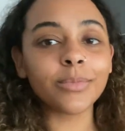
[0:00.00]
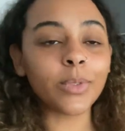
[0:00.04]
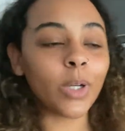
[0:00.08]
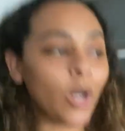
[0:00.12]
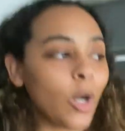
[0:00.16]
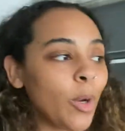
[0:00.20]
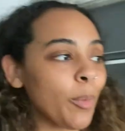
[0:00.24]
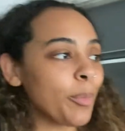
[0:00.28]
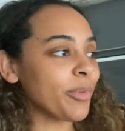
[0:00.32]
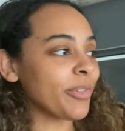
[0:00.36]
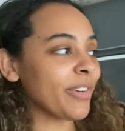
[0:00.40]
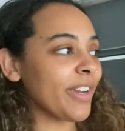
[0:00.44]

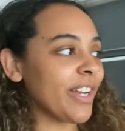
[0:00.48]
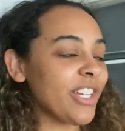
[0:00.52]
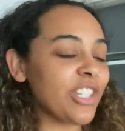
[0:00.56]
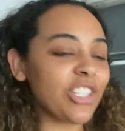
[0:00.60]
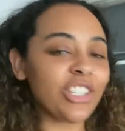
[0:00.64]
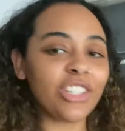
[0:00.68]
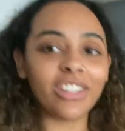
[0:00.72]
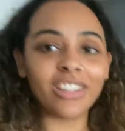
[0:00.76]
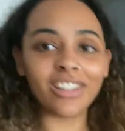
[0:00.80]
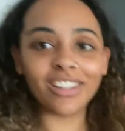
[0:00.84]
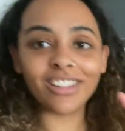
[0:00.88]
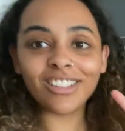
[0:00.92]

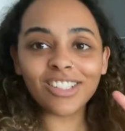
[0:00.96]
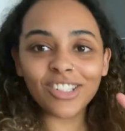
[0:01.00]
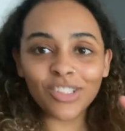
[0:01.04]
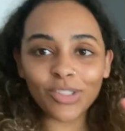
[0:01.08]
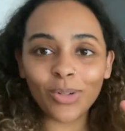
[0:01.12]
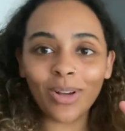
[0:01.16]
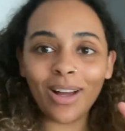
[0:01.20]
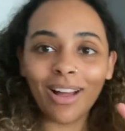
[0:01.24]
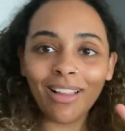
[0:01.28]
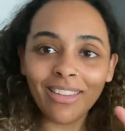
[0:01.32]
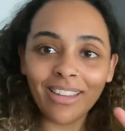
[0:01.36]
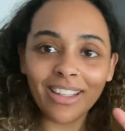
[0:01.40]
Operation,
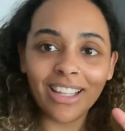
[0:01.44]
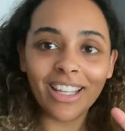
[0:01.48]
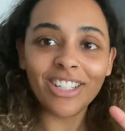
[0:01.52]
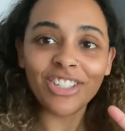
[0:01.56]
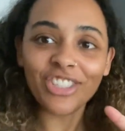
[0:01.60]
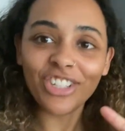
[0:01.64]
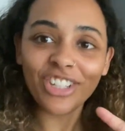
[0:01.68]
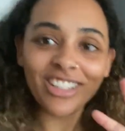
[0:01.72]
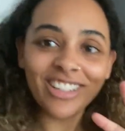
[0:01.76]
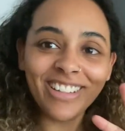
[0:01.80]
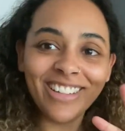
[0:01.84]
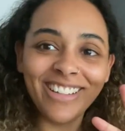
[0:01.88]
sort out the
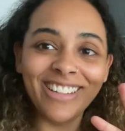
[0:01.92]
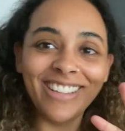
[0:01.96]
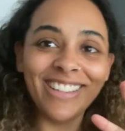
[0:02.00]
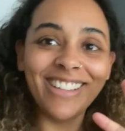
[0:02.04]
kitchen.